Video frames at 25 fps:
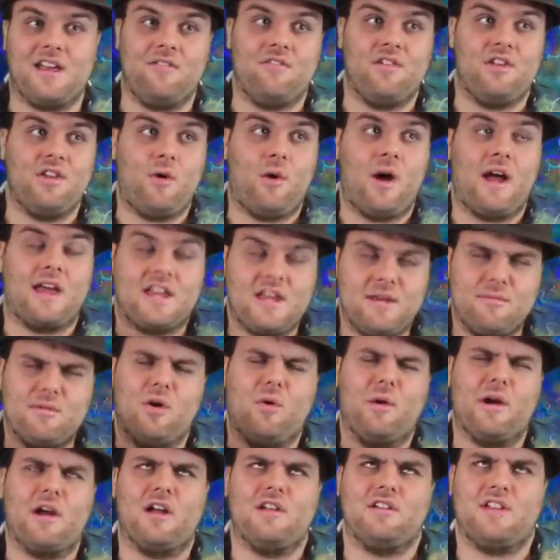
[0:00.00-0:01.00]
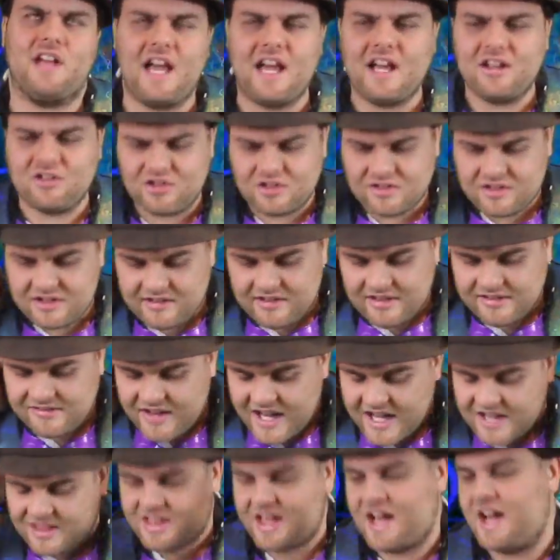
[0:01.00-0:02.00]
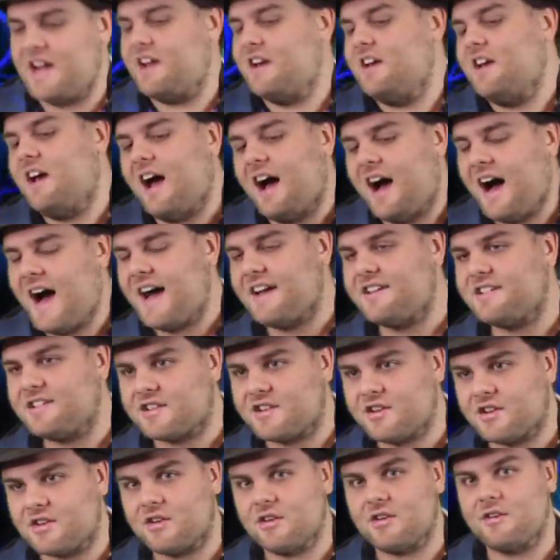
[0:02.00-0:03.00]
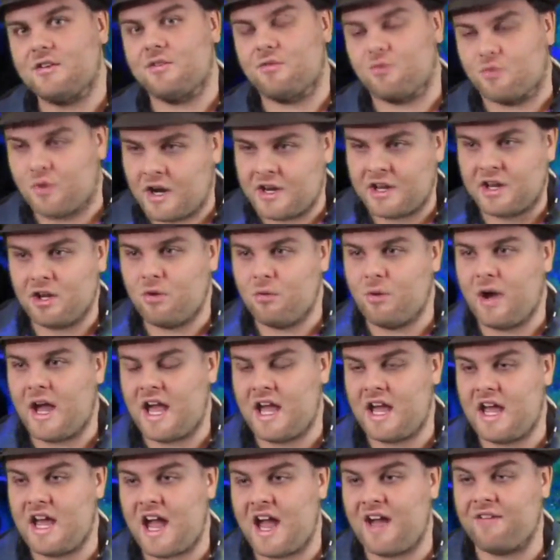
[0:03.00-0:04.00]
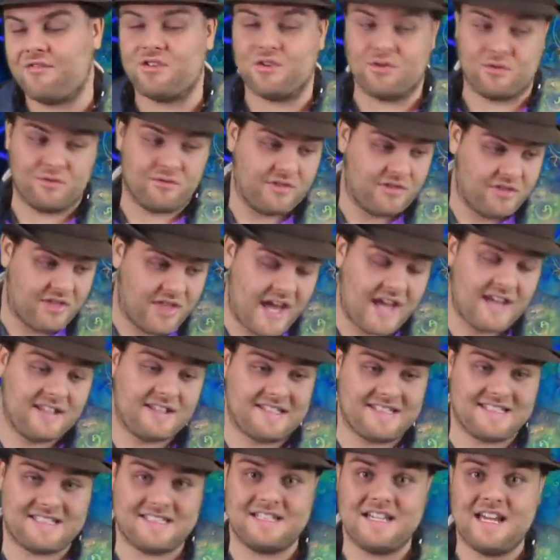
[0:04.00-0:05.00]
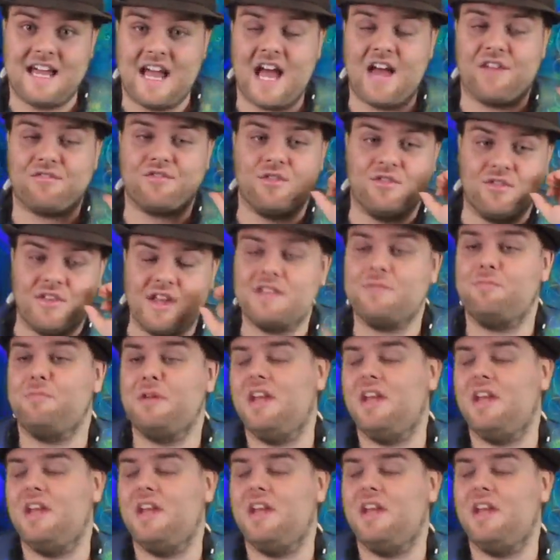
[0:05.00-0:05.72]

even though I keep going on tangents, is the fact that Oscar running away after this, after this